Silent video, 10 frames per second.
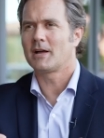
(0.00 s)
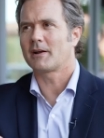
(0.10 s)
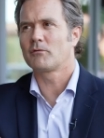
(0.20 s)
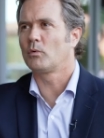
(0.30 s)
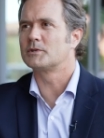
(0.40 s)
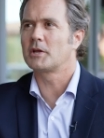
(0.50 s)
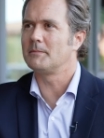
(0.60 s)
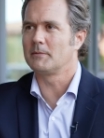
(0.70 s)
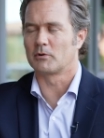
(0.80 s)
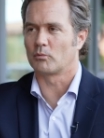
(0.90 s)
Not everyone's going
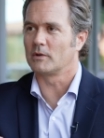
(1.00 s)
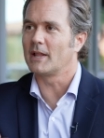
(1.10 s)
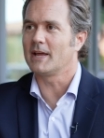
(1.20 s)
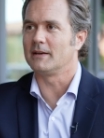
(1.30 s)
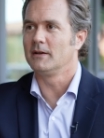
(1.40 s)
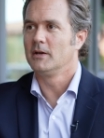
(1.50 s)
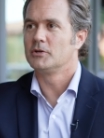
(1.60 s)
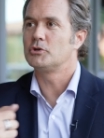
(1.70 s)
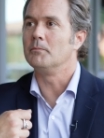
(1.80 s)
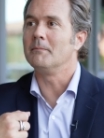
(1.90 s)
to be able to relate
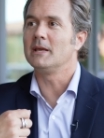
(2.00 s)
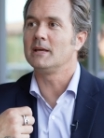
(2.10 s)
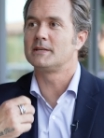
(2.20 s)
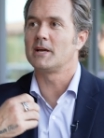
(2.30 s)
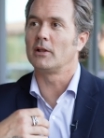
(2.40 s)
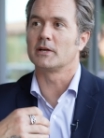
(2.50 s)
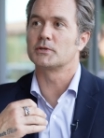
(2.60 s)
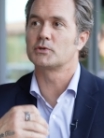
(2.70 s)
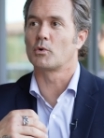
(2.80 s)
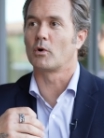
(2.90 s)
to me telling a
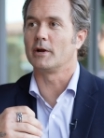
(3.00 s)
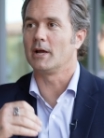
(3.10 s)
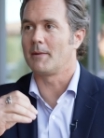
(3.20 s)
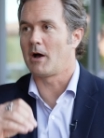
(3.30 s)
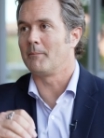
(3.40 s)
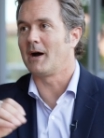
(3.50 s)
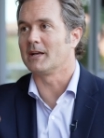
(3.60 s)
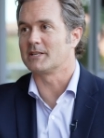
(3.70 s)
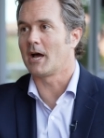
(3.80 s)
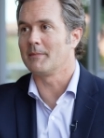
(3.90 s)
story about
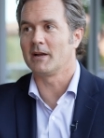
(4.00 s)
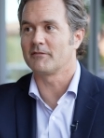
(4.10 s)
my time in